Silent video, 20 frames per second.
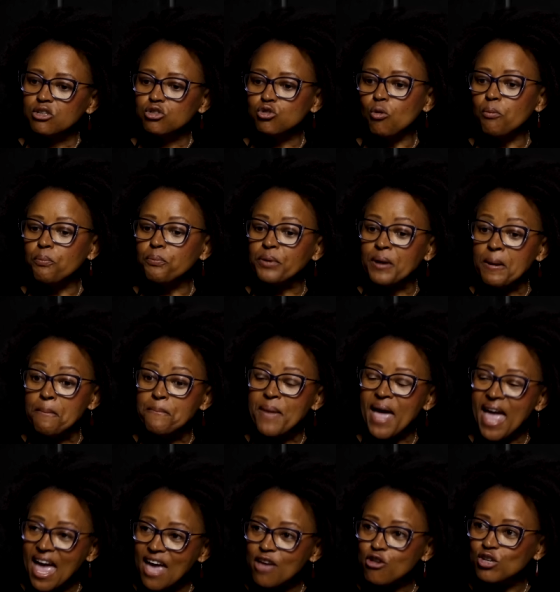So
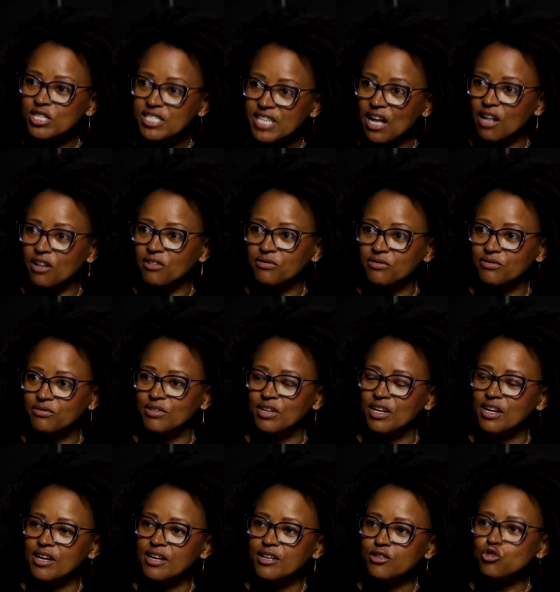prepare yourself
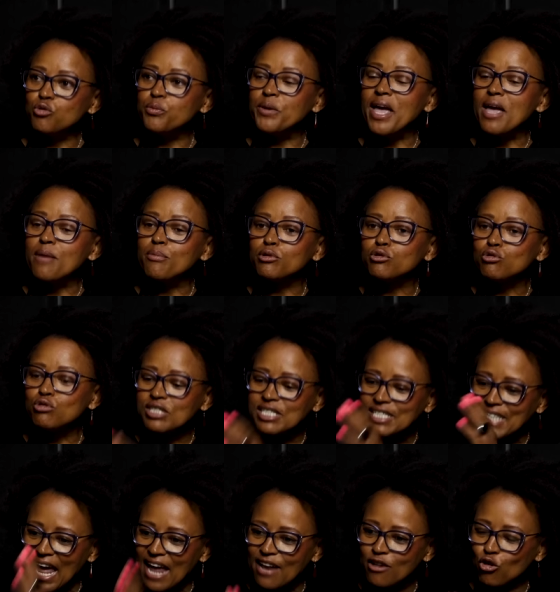to be able to
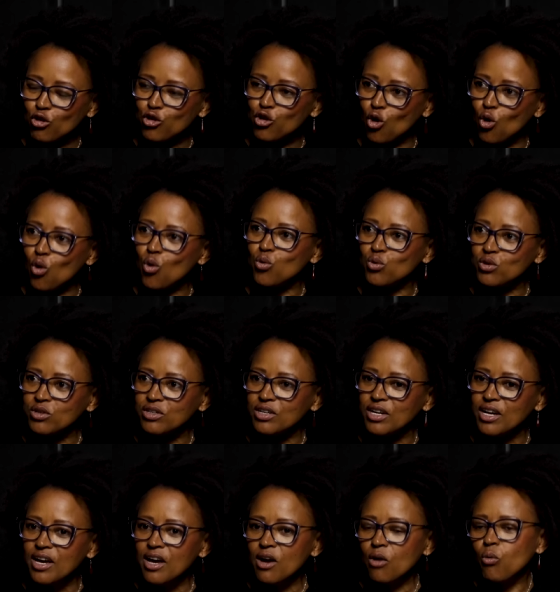stand on your own.
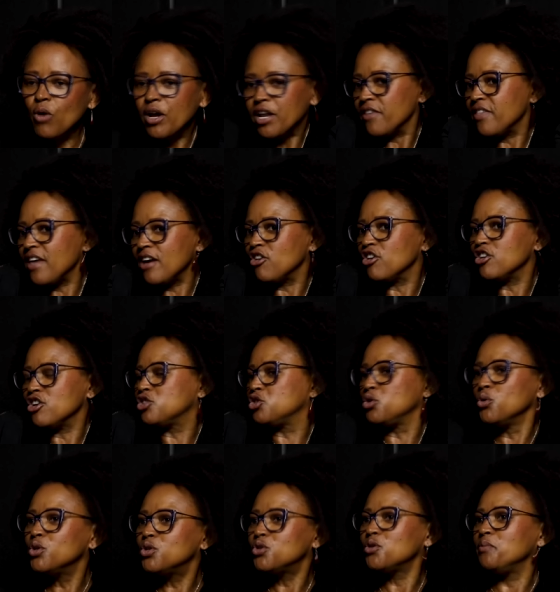What are they going to
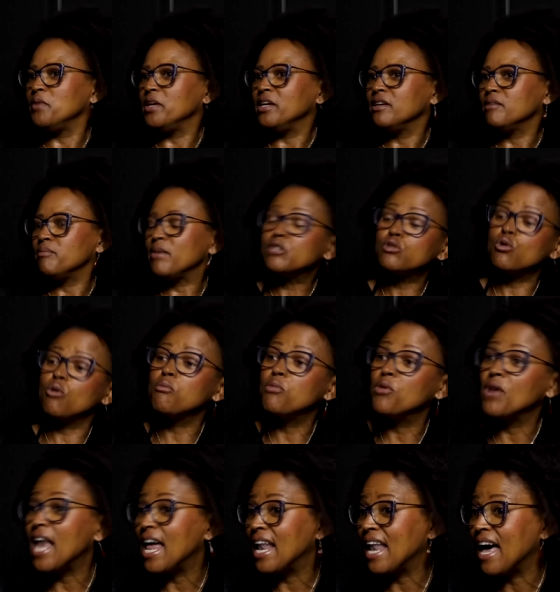do to me?
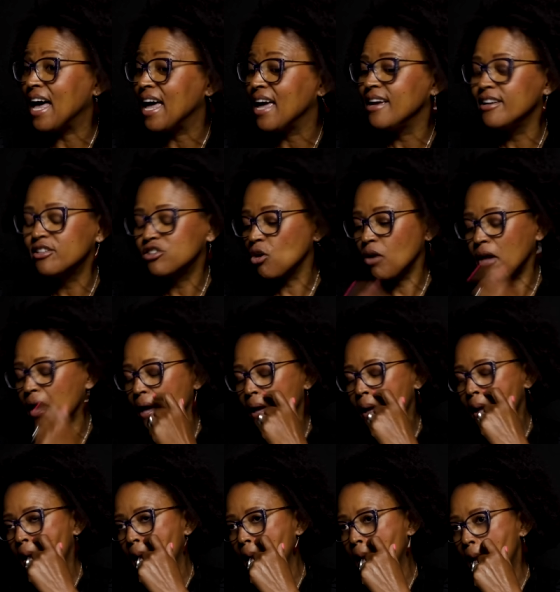Bazongbulala. It's
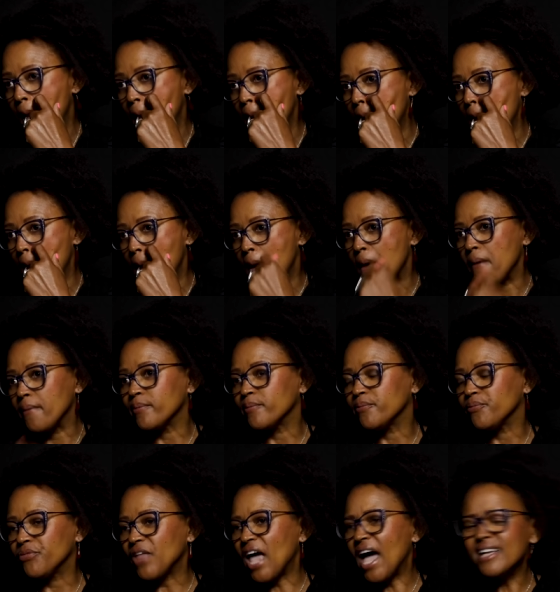okay.
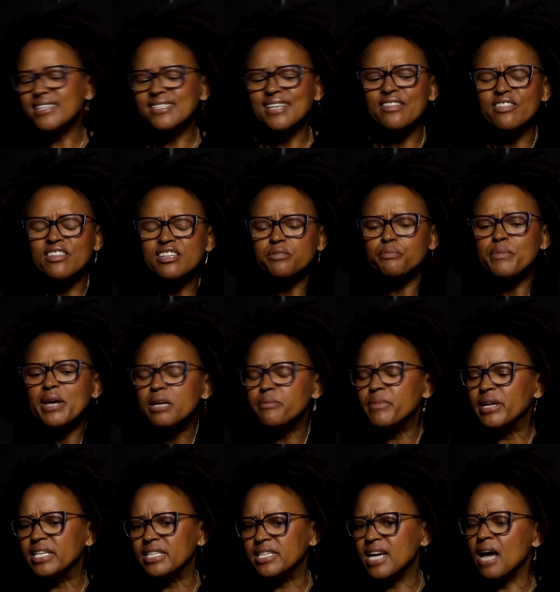I said this
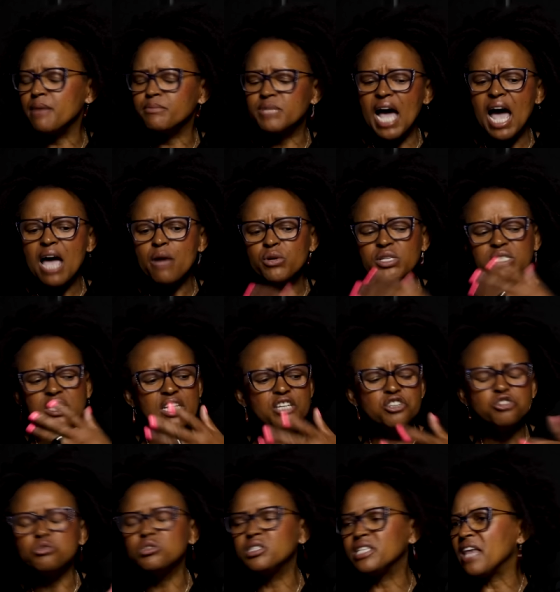many, many times. I was
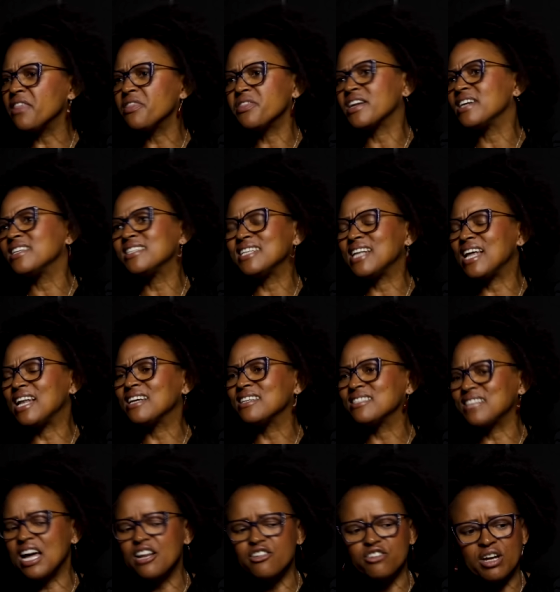issued death threats in
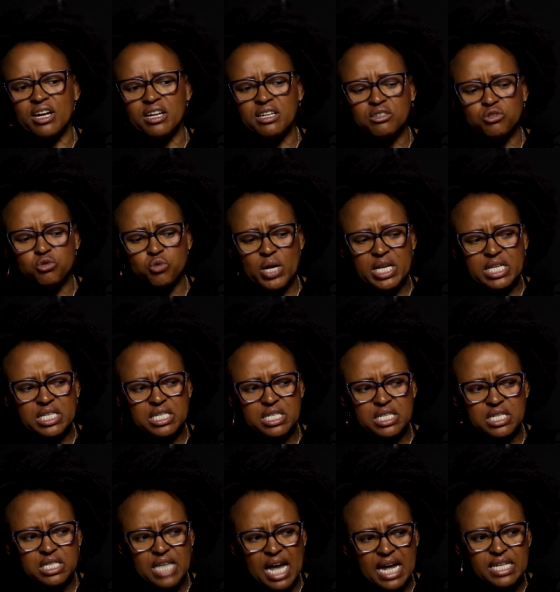Alexandra in
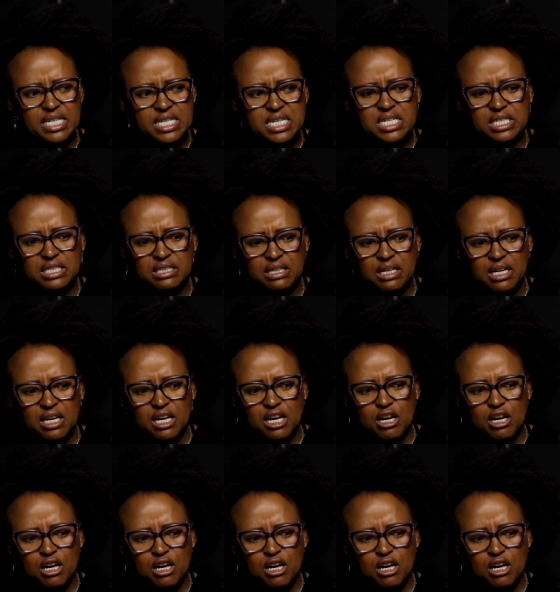2019